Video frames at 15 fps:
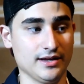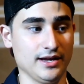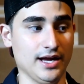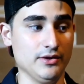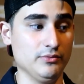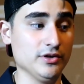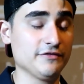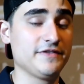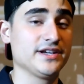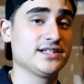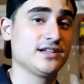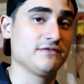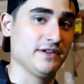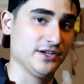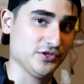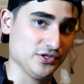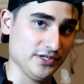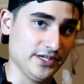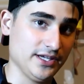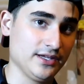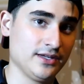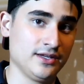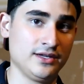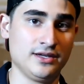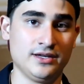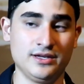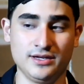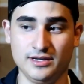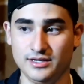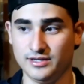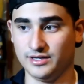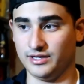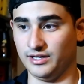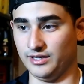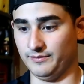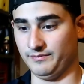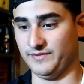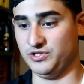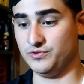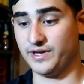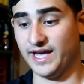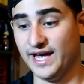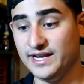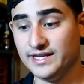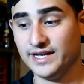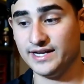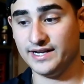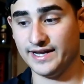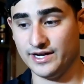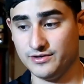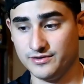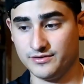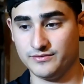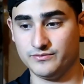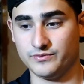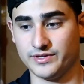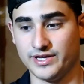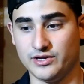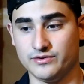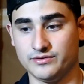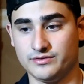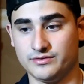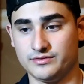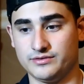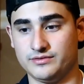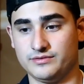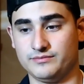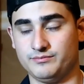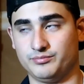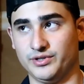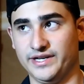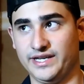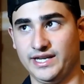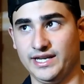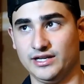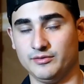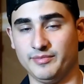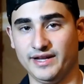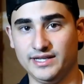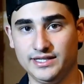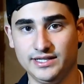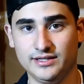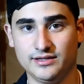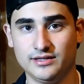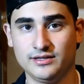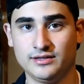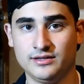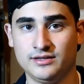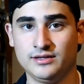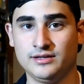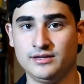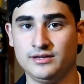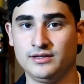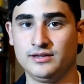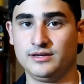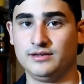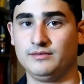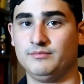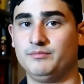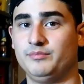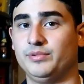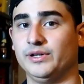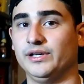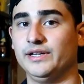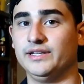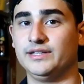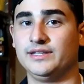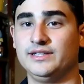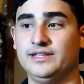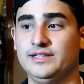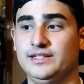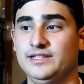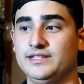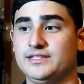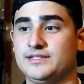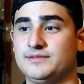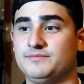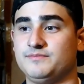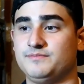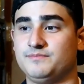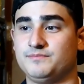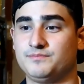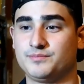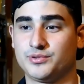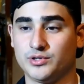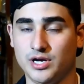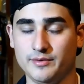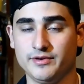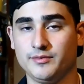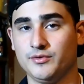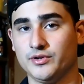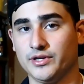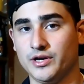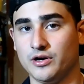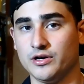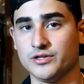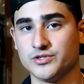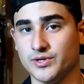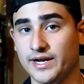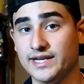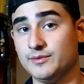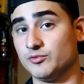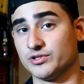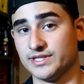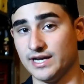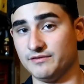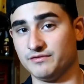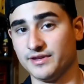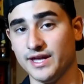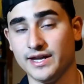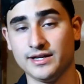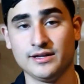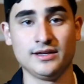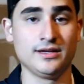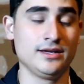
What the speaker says: I will fix it eventually. You can get it out without breaking it or bending it. but it's probably gonna be really hard, so I need more time for that.